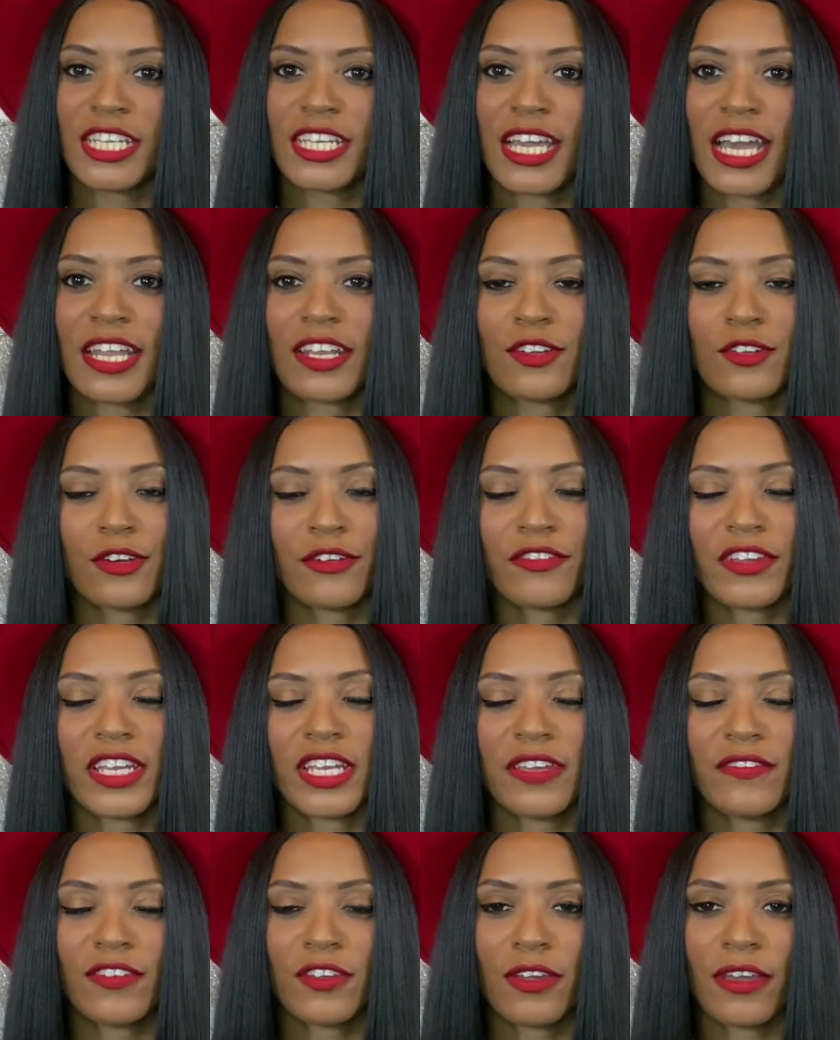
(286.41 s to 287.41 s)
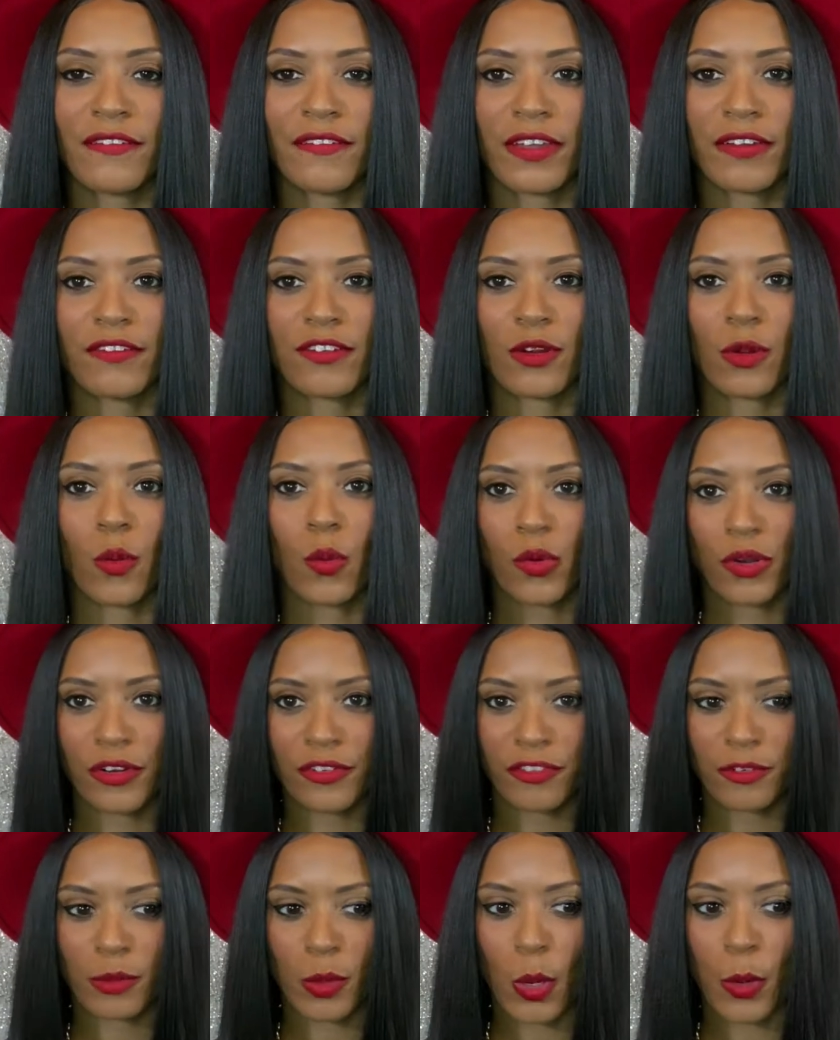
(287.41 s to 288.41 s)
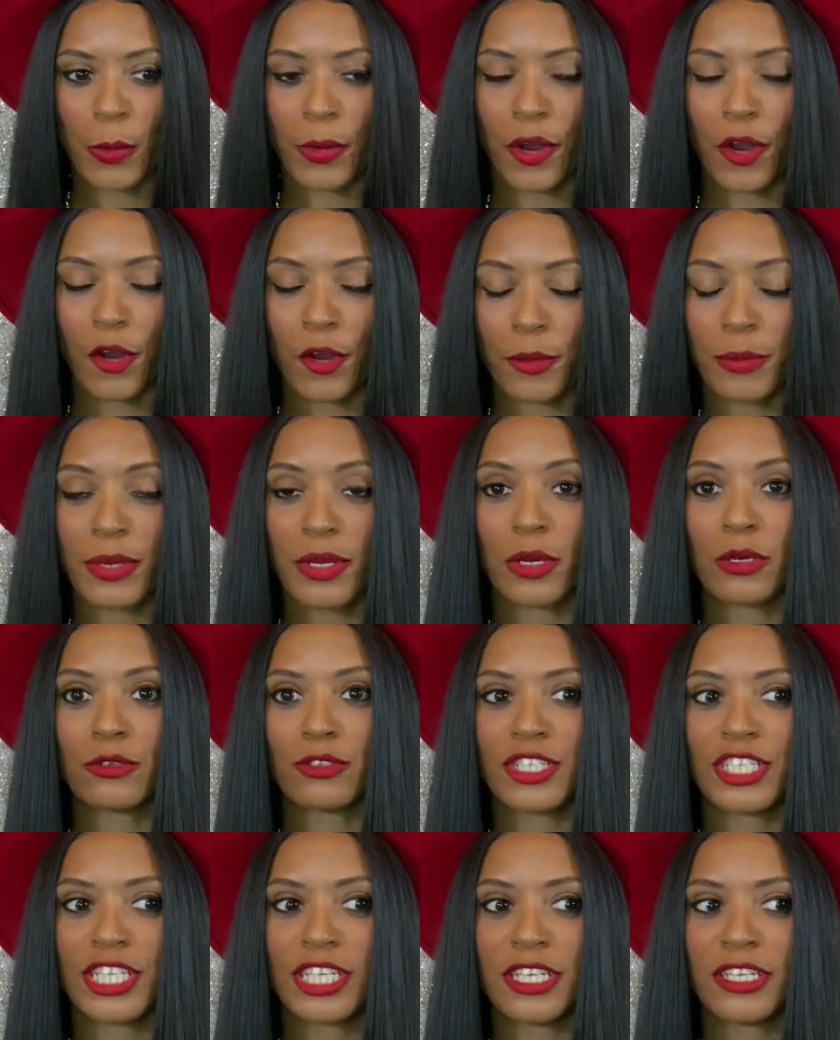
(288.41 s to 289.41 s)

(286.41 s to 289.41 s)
I don't know if any of you have ever ordered from Urban OG